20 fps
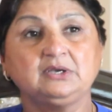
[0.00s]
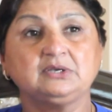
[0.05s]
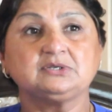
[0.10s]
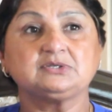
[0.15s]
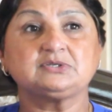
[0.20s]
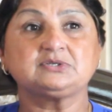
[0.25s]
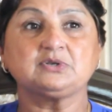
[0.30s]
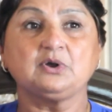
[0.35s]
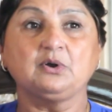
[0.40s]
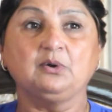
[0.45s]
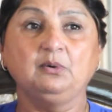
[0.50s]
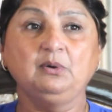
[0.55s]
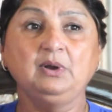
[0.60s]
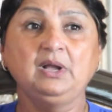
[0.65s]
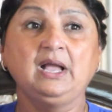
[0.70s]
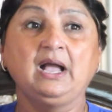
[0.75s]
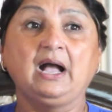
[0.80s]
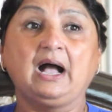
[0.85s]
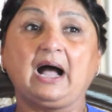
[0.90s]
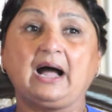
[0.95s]
So,
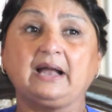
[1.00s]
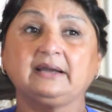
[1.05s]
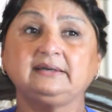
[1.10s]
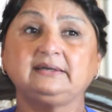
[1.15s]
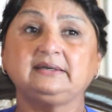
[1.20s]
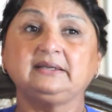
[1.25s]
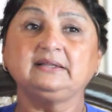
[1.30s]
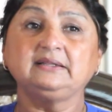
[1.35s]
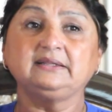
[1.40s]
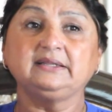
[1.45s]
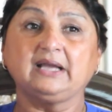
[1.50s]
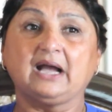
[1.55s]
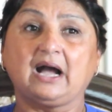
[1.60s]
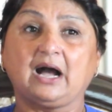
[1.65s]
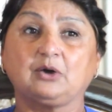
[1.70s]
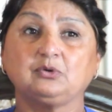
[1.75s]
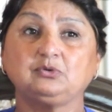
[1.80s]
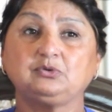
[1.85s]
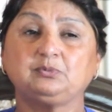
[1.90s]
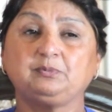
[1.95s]
until the
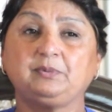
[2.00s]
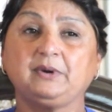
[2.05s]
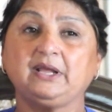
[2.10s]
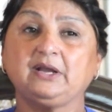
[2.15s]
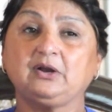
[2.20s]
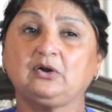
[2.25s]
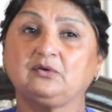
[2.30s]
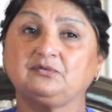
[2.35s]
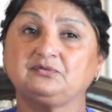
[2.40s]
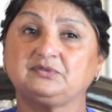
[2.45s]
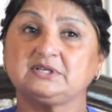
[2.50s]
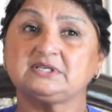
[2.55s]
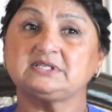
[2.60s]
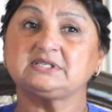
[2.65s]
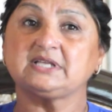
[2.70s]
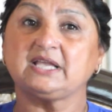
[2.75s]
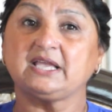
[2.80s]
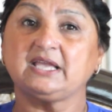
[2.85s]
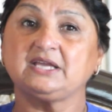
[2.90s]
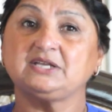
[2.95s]
outbreak of
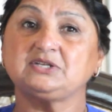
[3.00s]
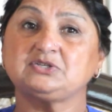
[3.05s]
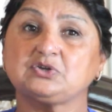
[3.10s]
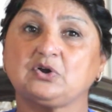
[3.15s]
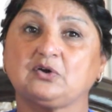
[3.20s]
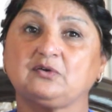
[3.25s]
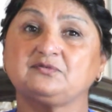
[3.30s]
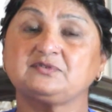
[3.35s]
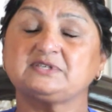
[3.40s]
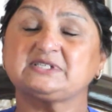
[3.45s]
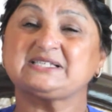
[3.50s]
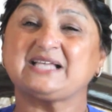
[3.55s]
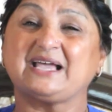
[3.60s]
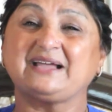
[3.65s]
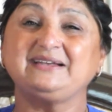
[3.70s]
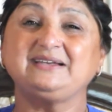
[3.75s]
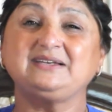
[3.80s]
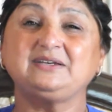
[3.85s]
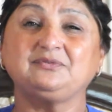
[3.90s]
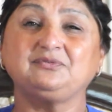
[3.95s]
this age of
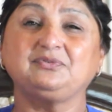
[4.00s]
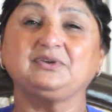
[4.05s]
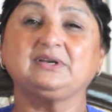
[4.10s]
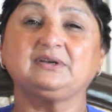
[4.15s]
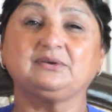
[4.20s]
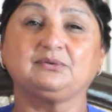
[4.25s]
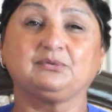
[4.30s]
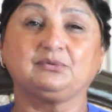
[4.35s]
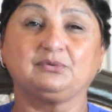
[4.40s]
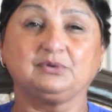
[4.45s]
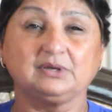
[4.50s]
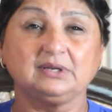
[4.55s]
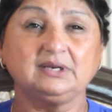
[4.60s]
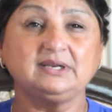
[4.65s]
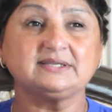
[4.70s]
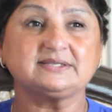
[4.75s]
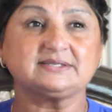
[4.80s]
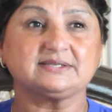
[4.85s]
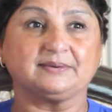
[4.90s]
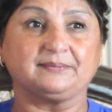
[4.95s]
scientific
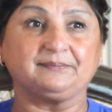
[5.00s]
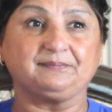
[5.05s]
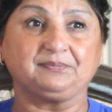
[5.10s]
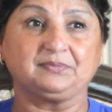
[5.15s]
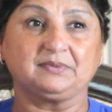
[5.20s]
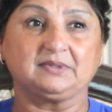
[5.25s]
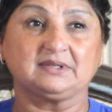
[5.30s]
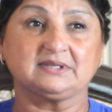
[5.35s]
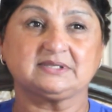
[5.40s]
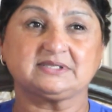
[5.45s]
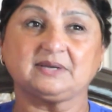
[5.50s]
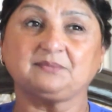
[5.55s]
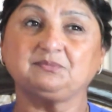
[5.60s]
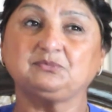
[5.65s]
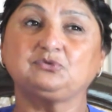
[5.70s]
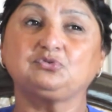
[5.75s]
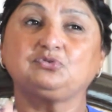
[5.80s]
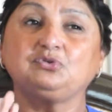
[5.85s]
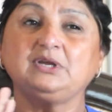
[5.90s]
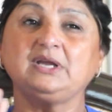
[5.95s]
realism,
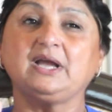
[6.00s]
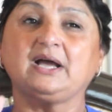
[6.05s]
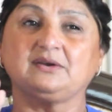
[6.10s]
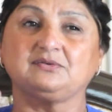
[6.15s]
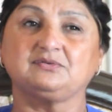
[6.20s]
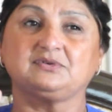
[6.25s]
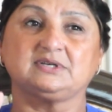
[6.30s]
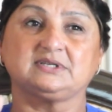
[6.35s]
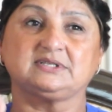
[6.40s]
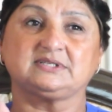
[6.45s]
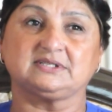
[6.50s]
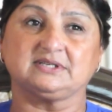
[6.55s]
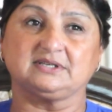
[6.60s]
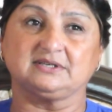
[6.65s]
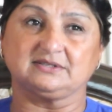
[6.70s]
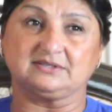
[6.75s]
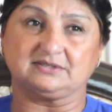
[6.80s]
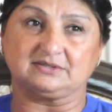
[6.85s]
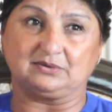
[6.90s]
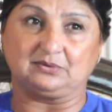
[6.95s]
some 300
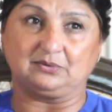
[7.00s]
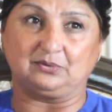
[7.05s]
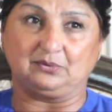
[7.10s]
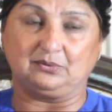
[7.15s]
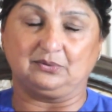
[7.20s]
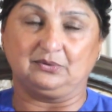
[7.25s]
years ago,